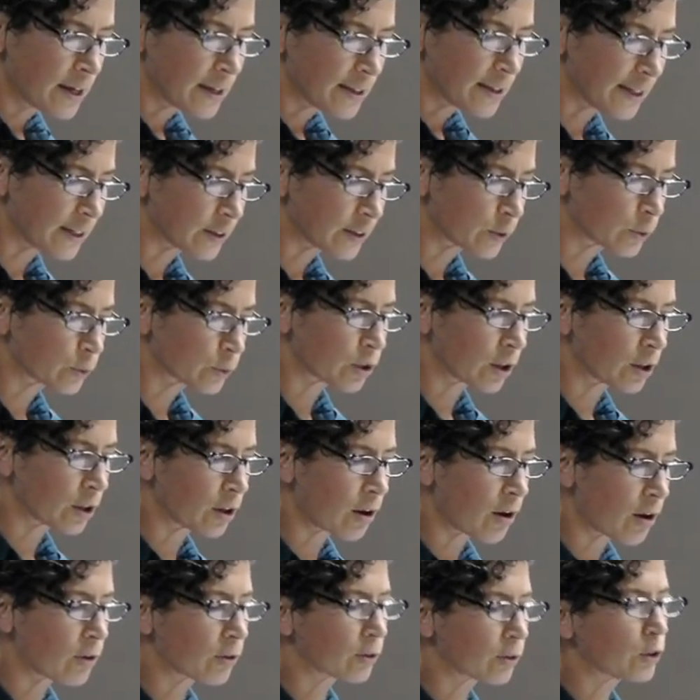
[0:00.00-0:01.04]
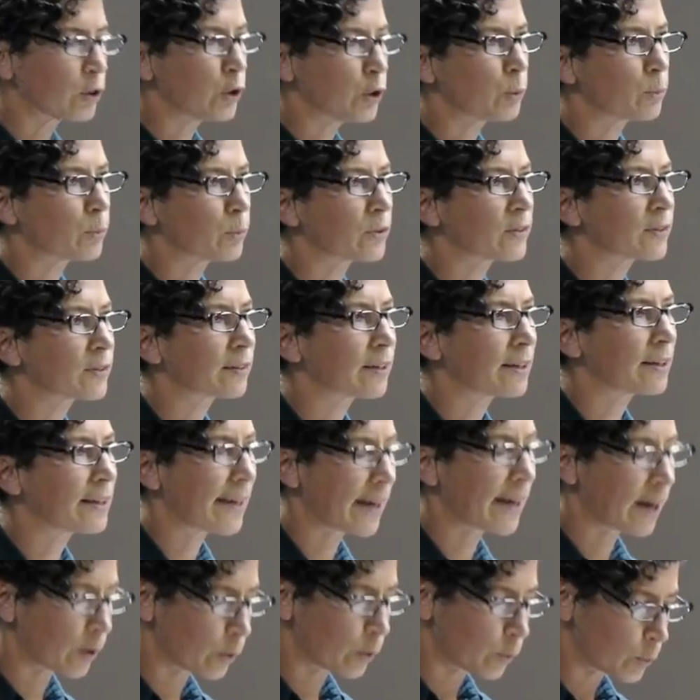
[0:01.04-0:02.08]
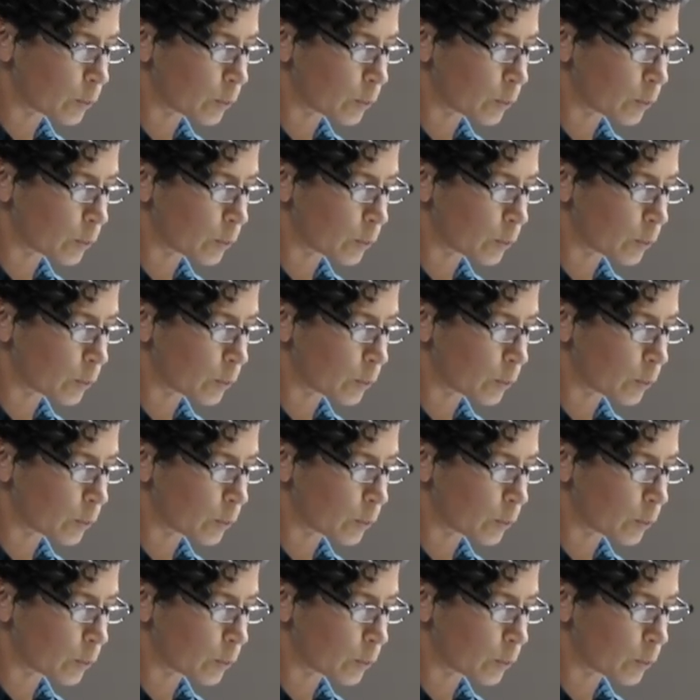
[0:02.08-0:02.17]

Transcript: nestled along numerous canal